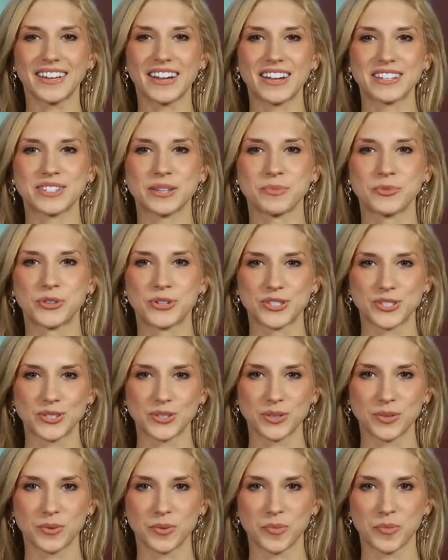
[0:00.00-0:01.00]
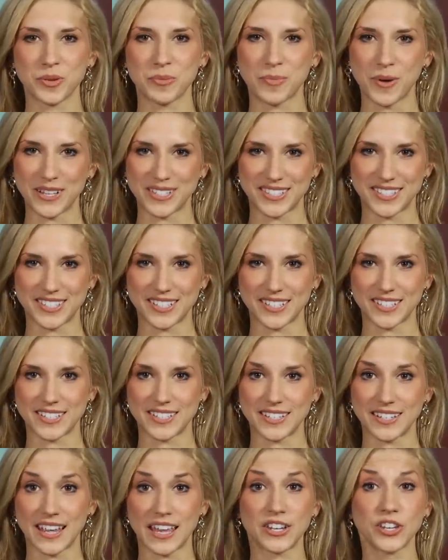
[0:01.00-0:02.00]
guys, I'm Krystin Goodwin with Buzz
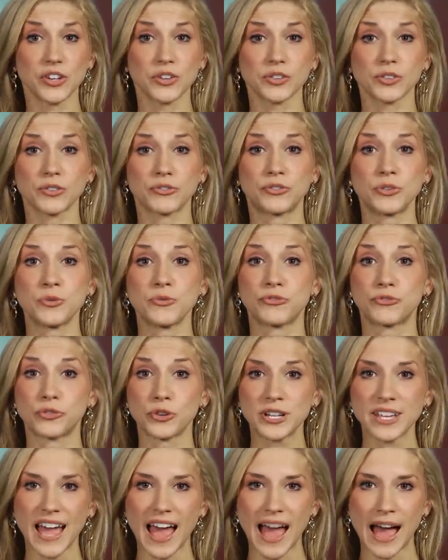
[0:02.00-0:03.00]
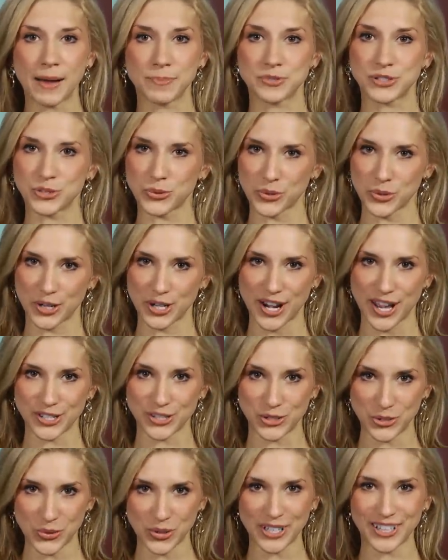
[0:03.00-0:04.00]
sixty, and here are a few free apps to organize
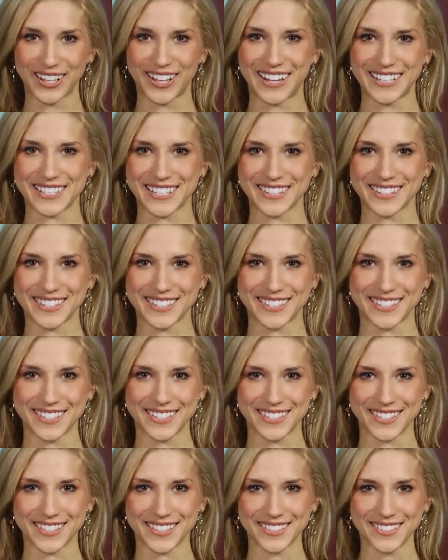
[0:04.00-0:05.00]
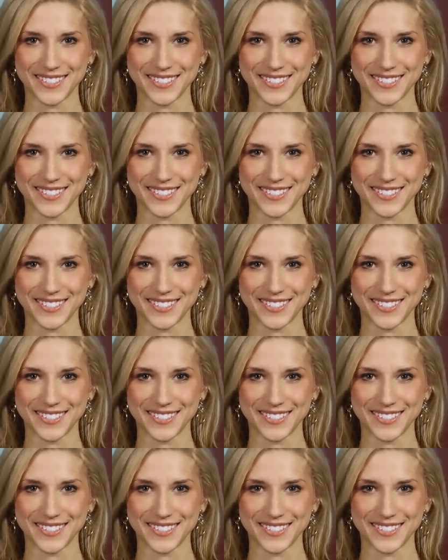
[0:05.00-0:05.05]
your closet this season.